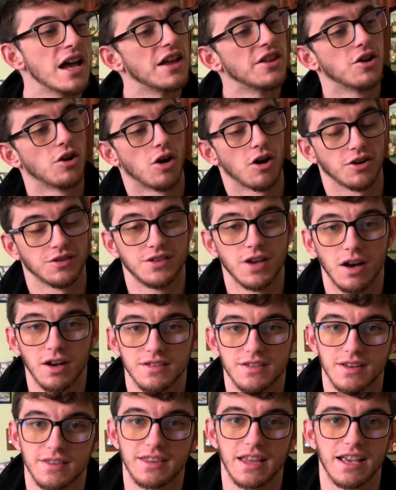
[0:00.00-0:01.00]
there are
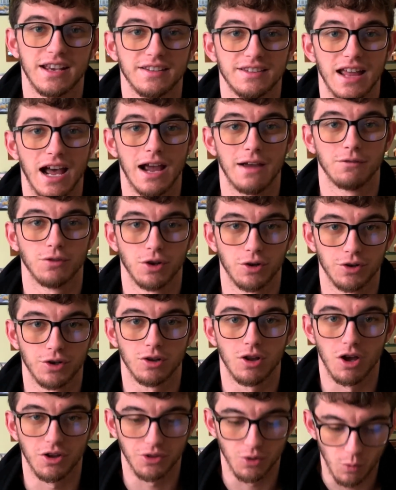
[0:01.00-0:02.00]
tons of things that I've learned
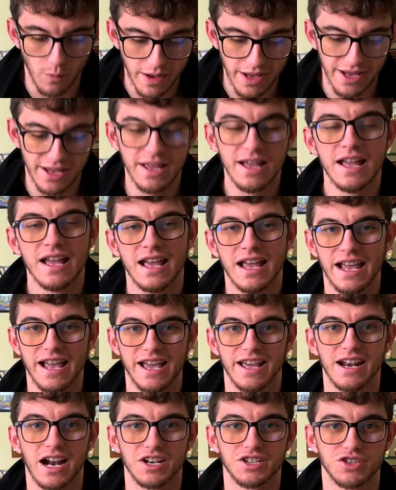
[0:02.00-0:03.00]
along the way,
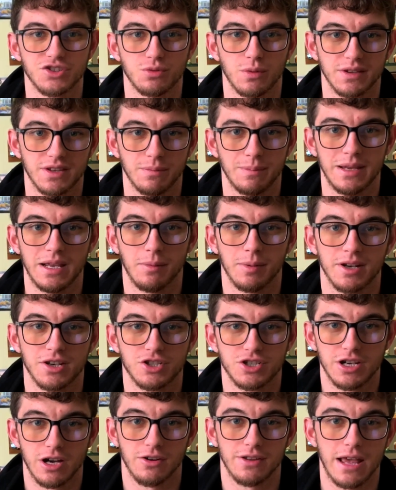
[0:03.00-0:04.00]
and I just want to be able to
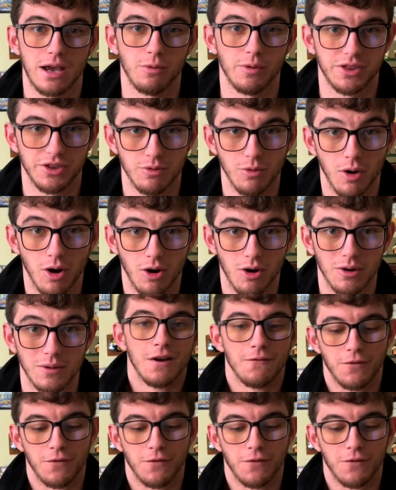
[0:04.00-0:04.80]
share that with you all.